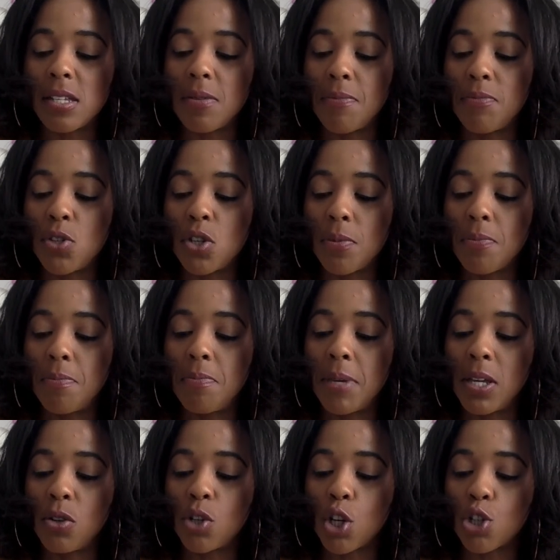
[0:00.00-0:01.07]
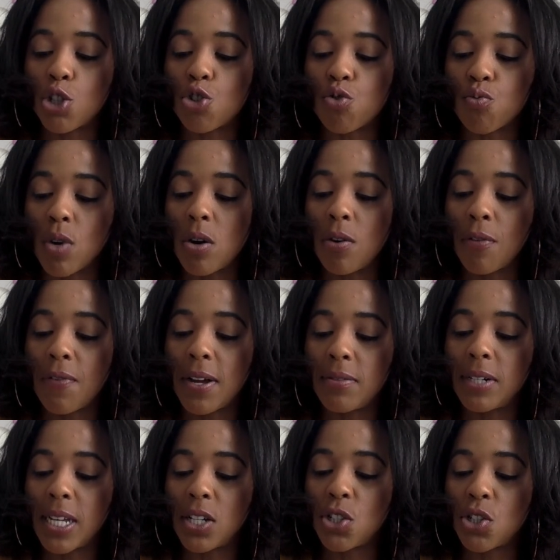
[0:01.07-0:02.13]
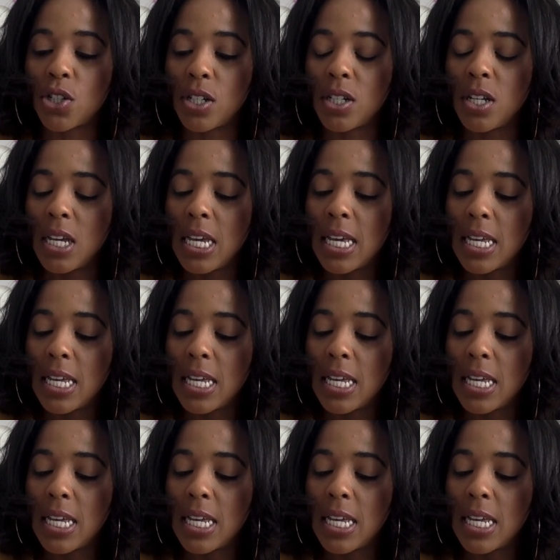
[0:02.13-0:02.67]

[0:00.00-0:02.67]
to build a strong foundation.